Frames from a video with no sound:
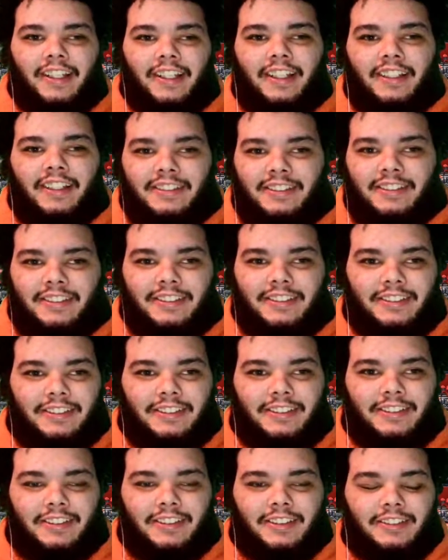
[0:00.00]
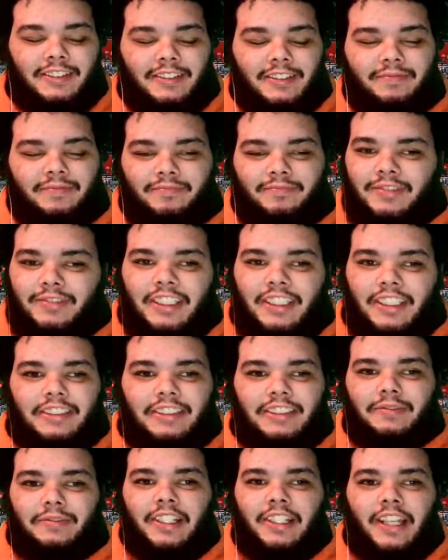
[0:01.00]
It's just a season
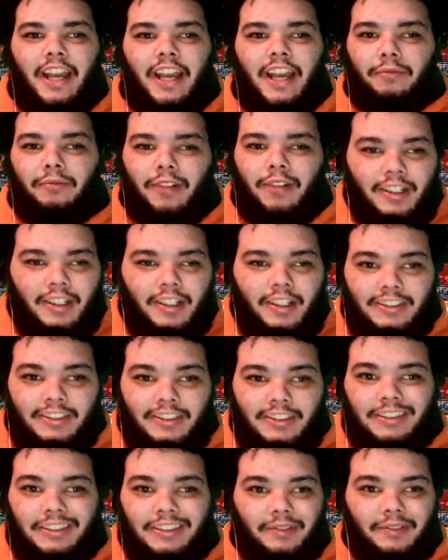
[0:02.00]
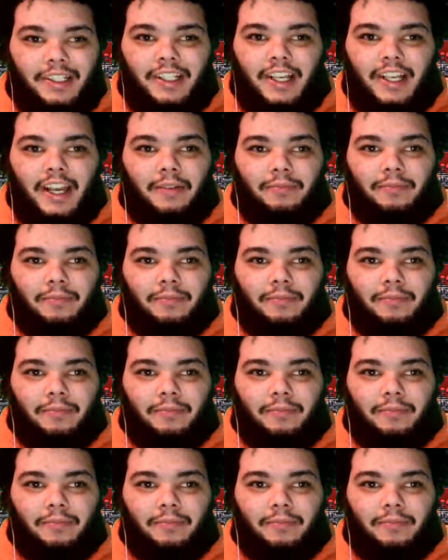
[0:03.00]
recap, regular season recap.